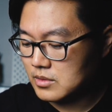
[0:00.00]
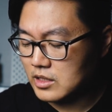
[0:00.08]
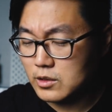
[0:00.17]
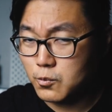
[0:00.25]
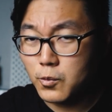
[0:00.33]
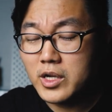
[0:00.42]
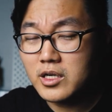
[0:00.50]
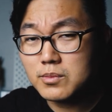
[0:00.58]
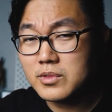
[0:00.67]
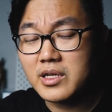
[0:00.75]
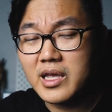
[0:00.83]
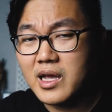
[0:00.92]
And the weight of
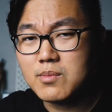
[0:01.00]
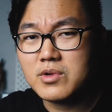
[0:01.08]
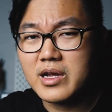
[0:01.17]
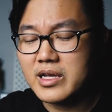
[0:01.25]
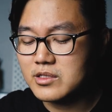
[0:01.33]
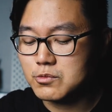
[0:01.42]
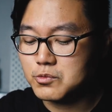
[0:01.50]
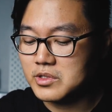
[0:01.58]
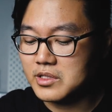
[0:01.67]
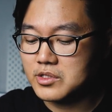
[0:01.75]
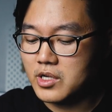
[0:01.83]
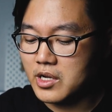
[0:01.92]
the camera hasn't
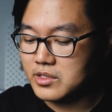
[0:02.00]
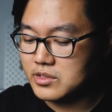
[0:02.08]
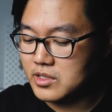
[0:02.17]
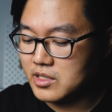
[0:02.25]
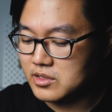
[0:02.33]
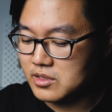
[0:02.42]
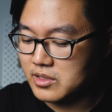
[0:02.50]
really changed either,